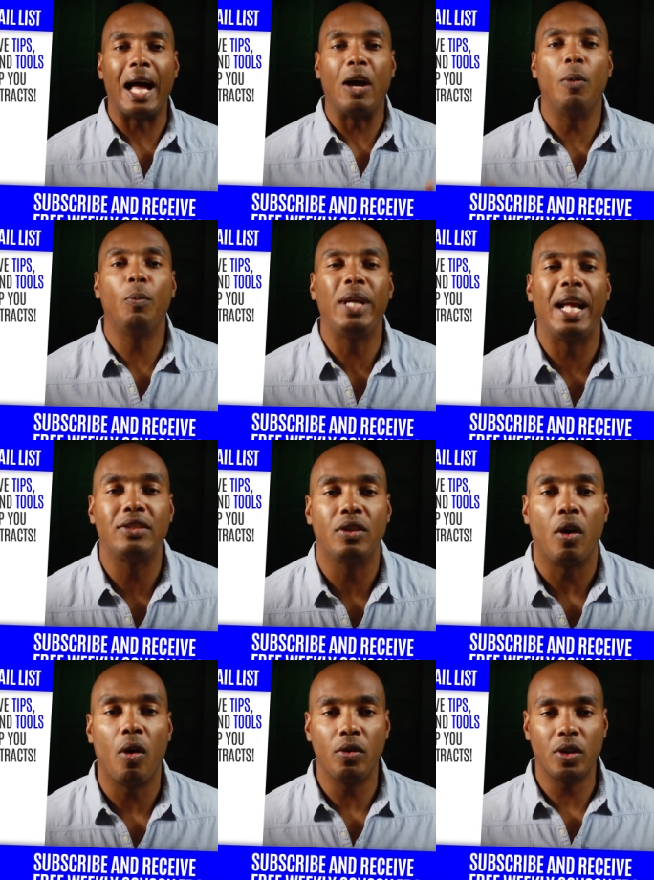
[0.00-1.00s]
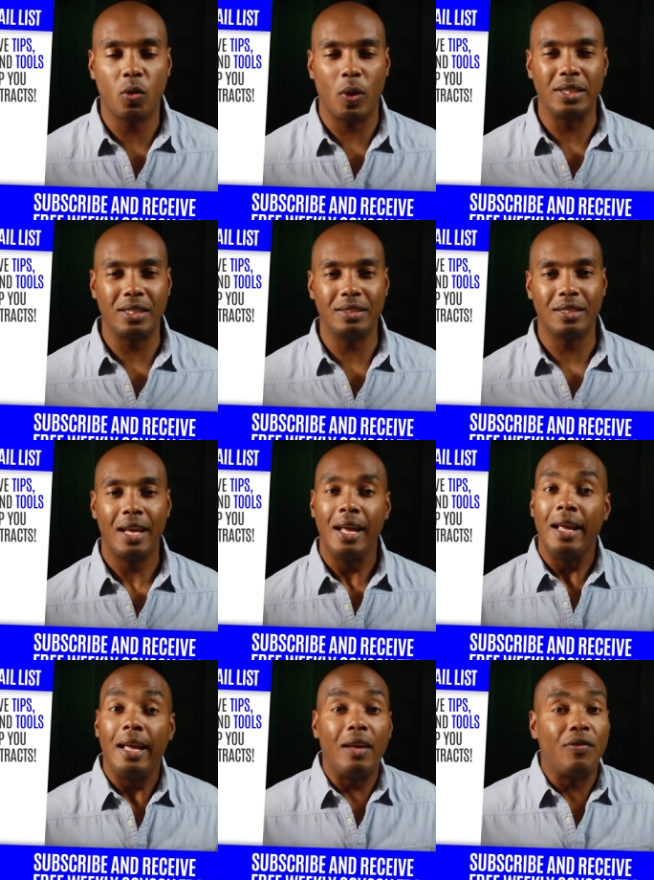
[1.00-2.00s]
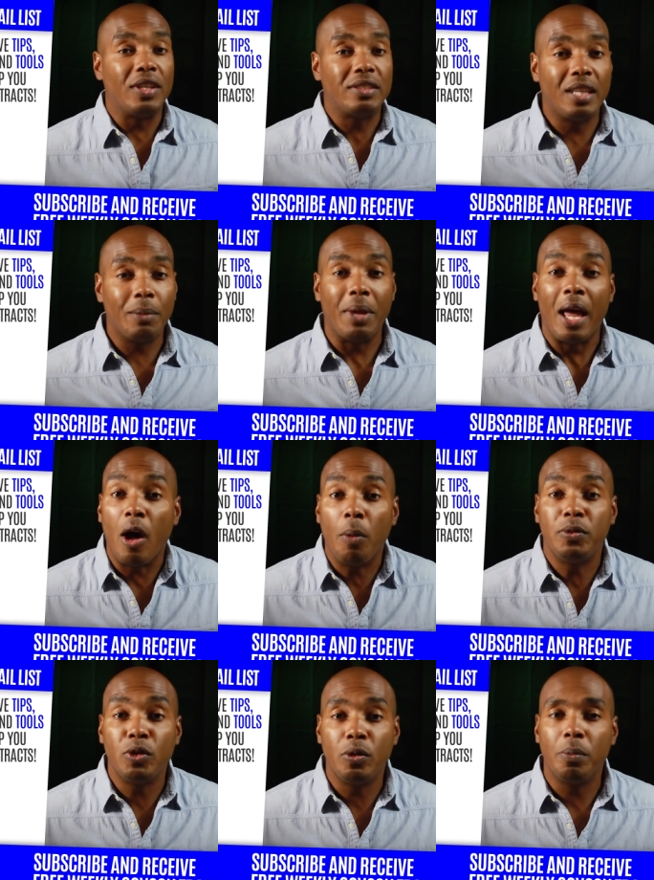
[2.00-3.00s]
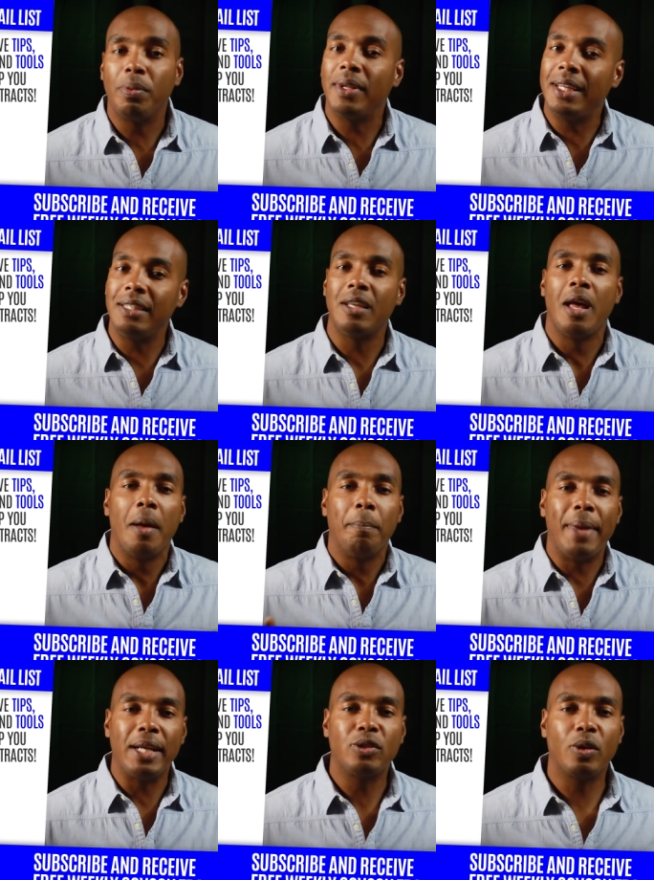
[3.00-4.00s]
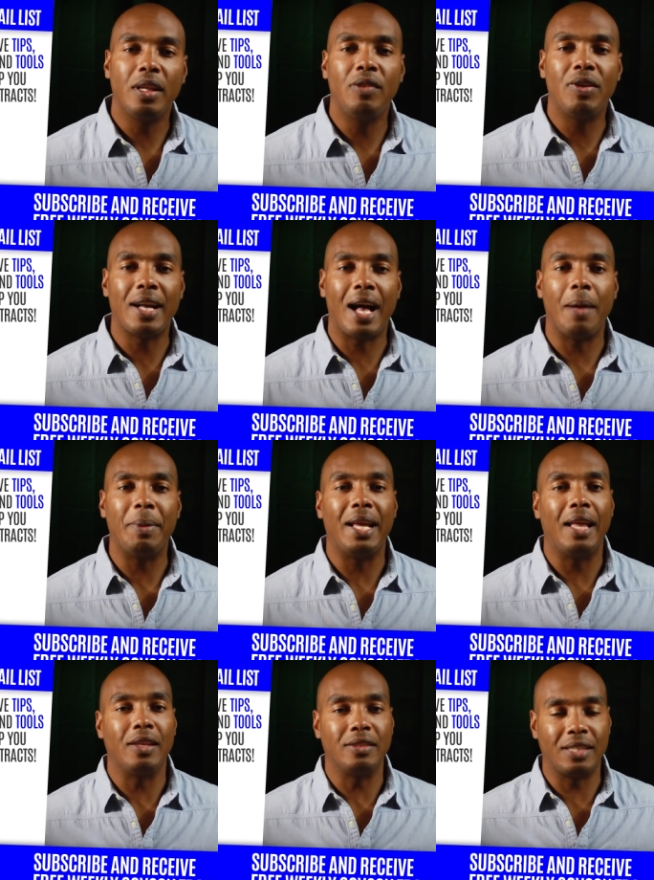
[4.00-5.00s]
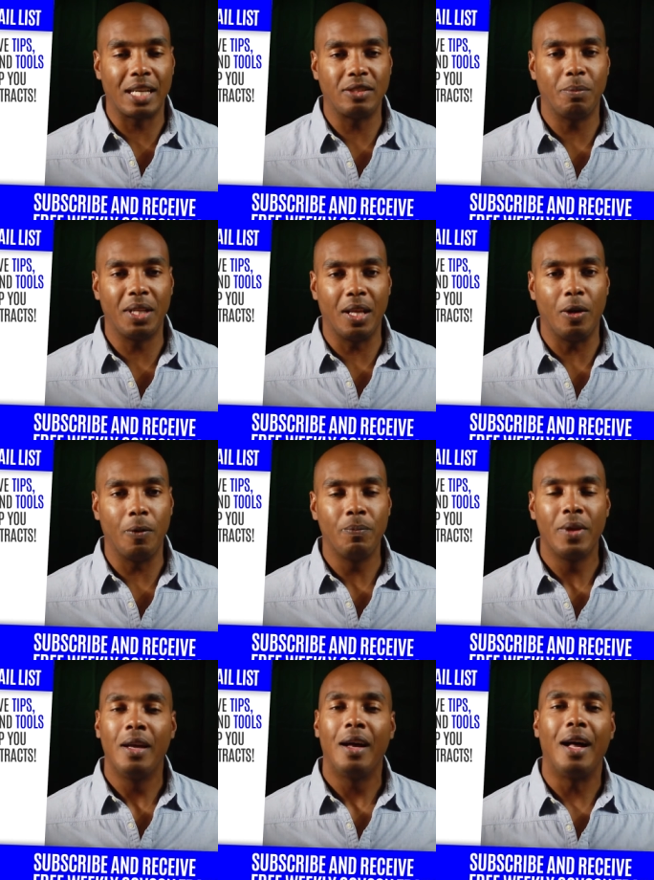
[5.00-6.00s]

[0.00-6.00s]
I hope we answered all your questions. If this tip helped you, please make sure to leave a comment in the section below.